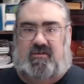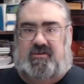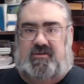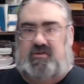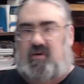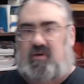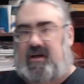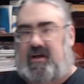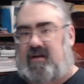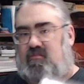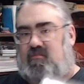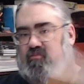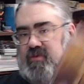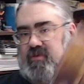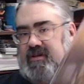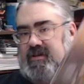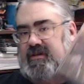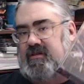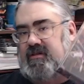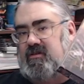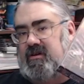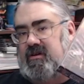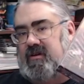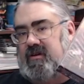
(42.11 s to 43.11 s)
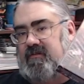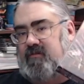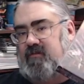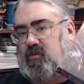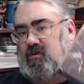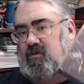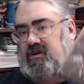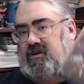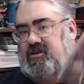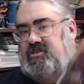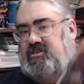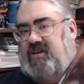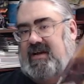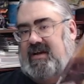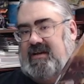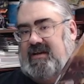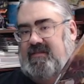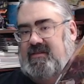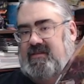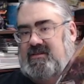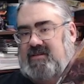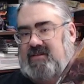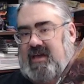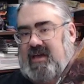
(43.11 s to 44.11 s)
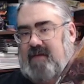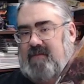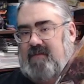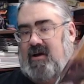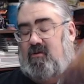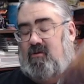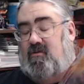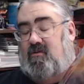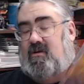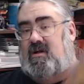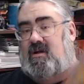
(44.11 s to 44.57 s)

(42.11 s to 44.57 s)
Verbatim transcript: So I am really looking forward to checking this game out.